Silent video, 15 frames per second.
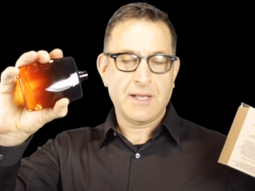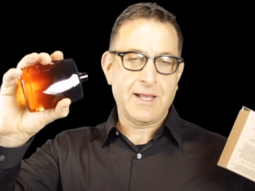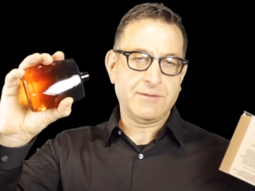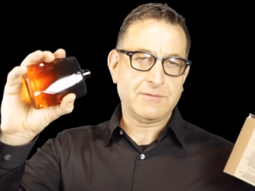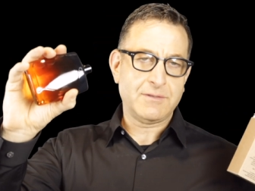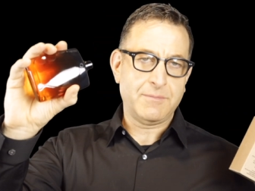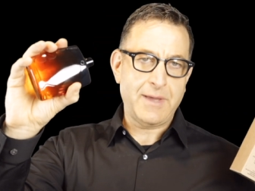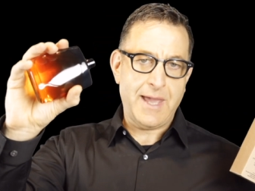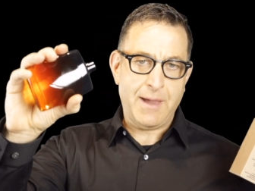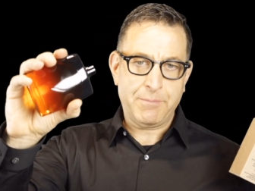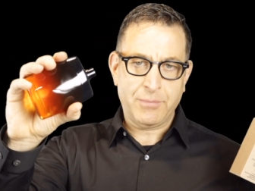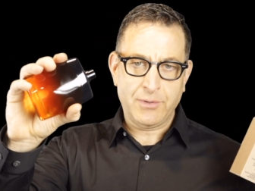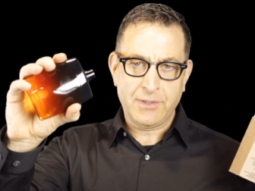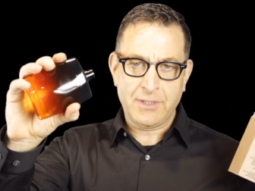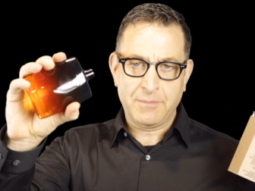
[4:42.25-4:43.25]
Has some
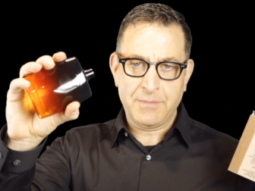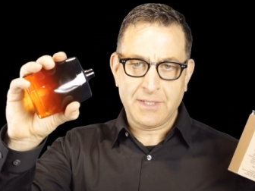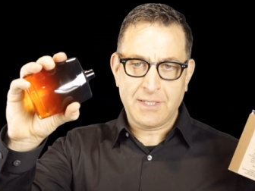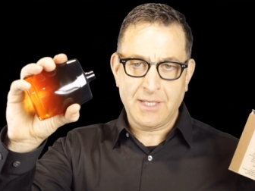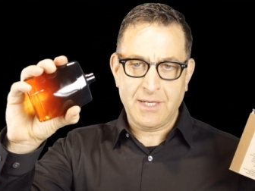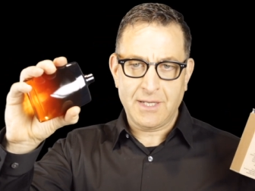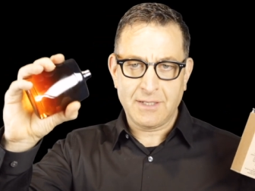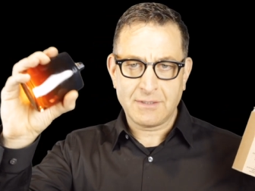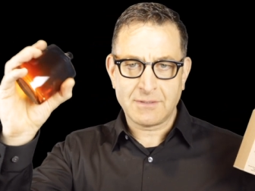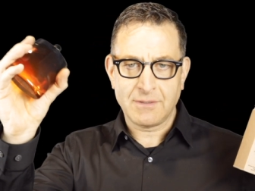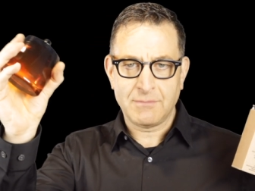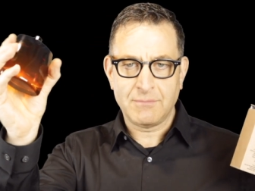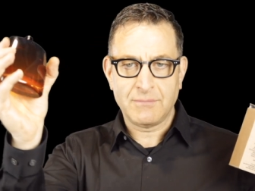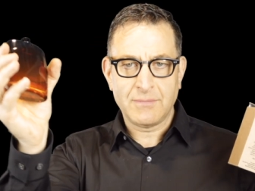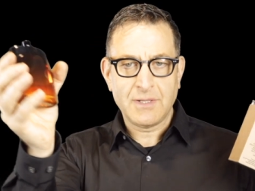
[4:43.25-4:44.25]
apple in the beginning,
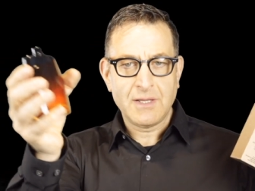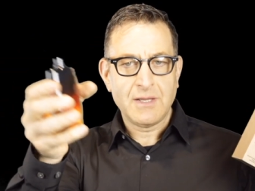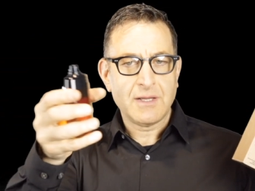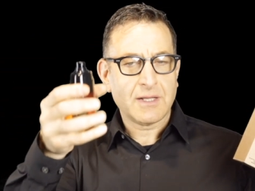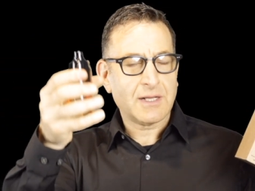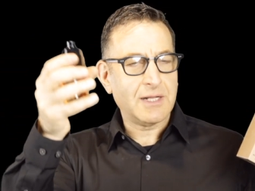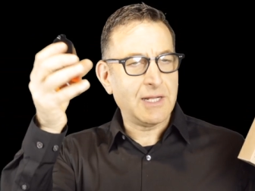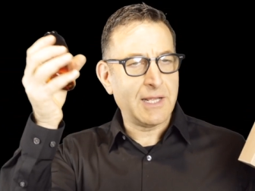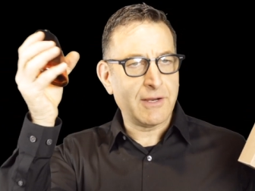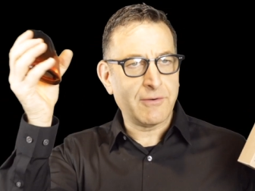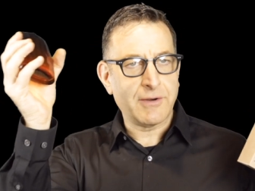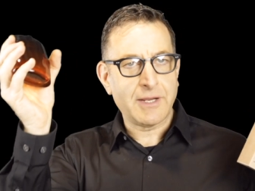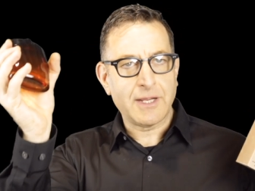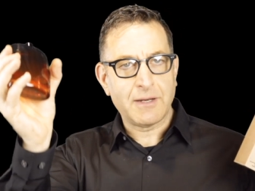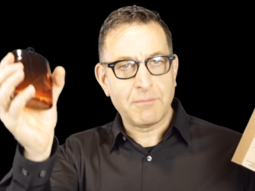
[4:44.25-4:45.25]
some
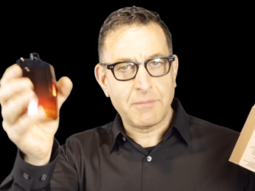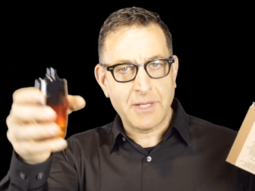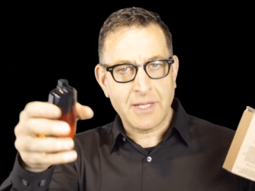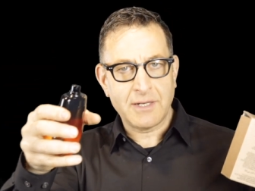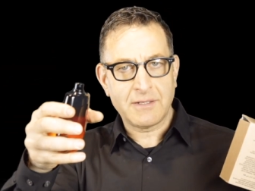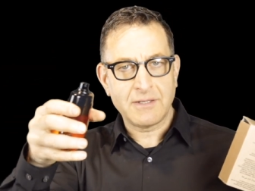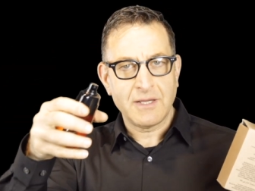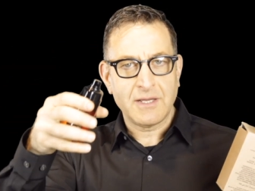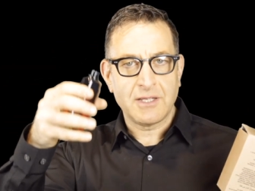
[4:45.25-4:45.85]
clary and mint.